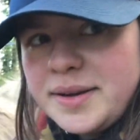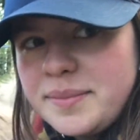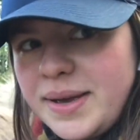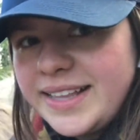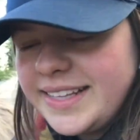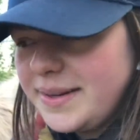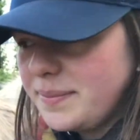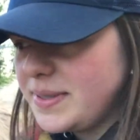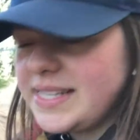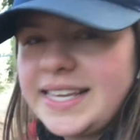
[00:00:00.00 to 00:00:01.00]
Merlin in
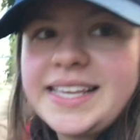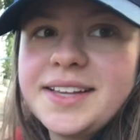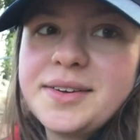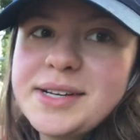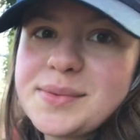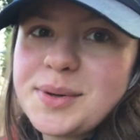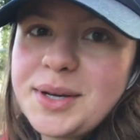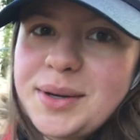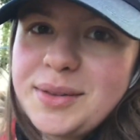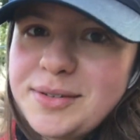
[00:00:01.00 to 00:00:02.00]
particular is one
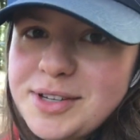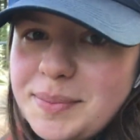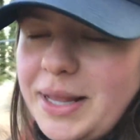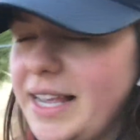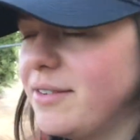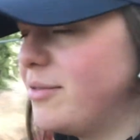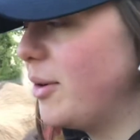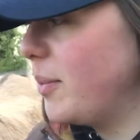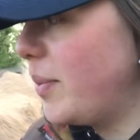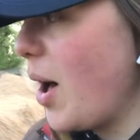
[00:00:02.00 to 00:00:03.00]
who loves to play
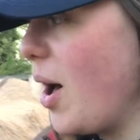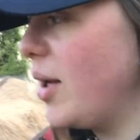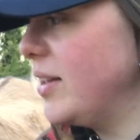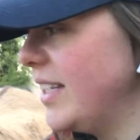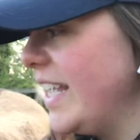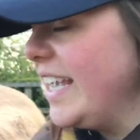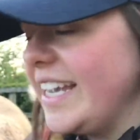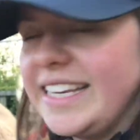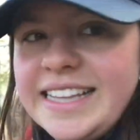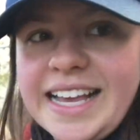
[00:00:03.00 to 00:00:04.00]
football,
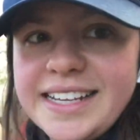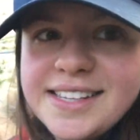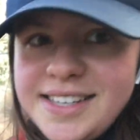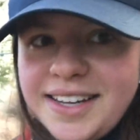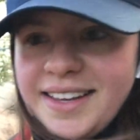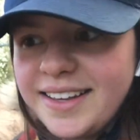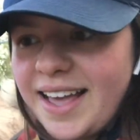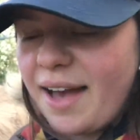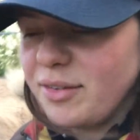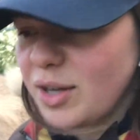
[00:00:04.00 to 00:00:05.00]
and he likes to
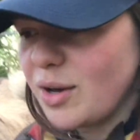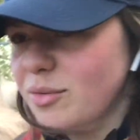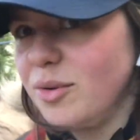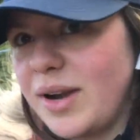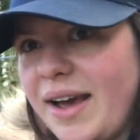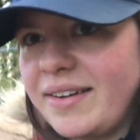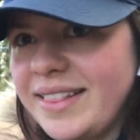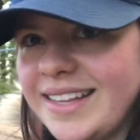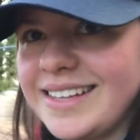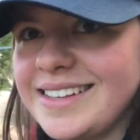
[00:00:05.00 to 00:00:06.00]
have a good run out
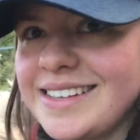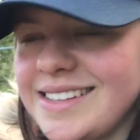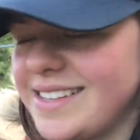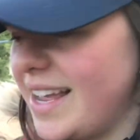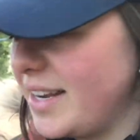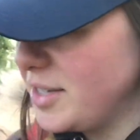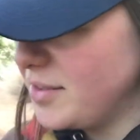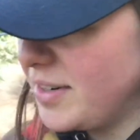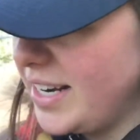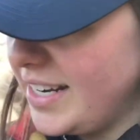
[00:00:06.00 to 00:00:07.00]
in the sand
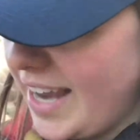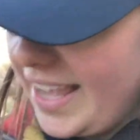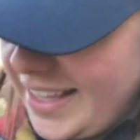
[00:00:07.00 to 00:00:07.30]
arena.